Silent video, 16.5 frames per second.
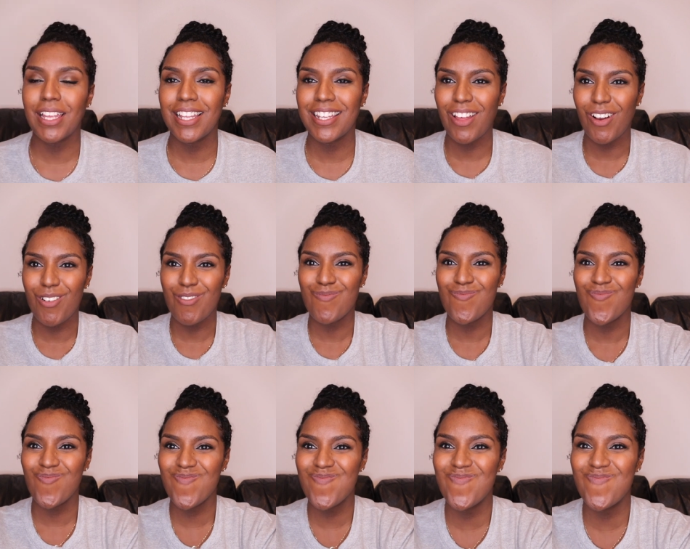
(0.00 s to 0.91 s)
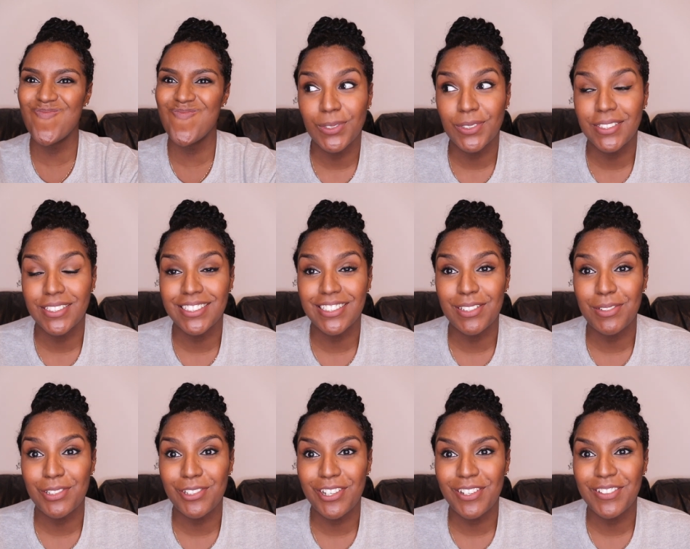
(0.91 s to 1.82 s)
No.
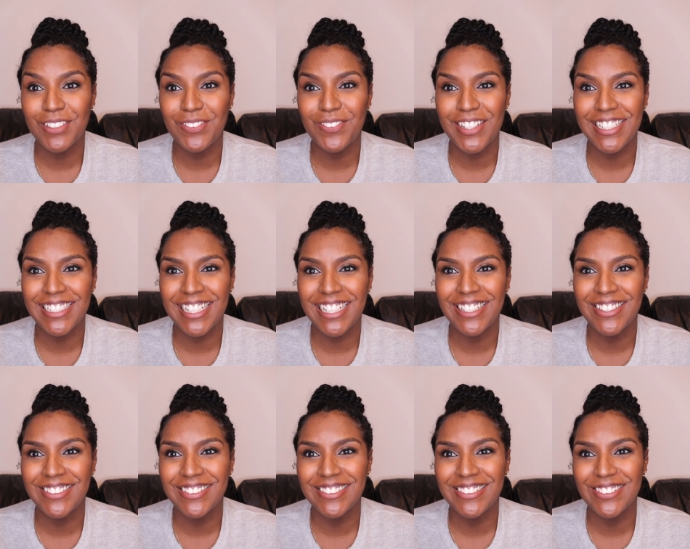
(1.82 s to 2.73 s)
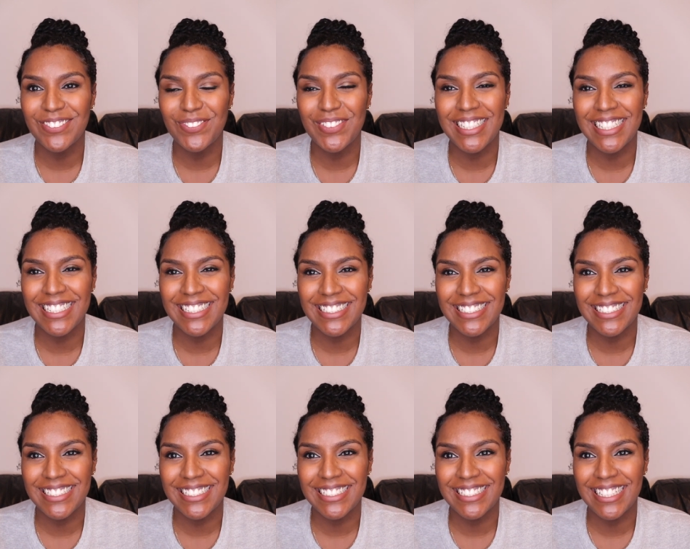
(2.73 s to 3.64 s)
Subscribe to my channel, please.
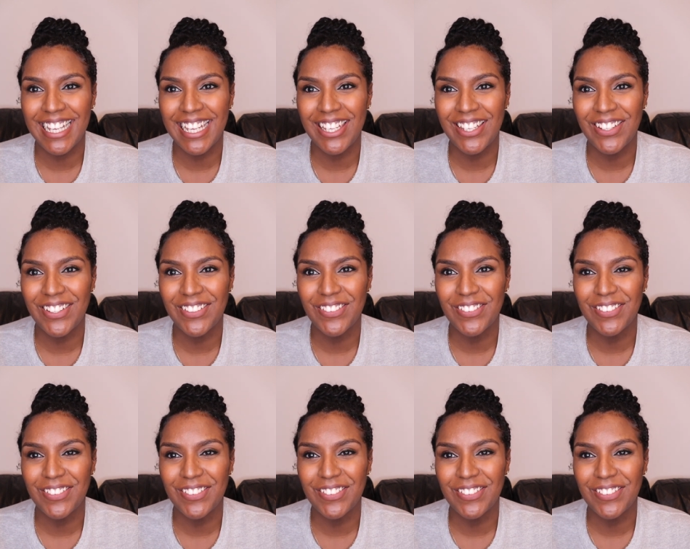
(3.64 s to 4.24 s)
Thank you.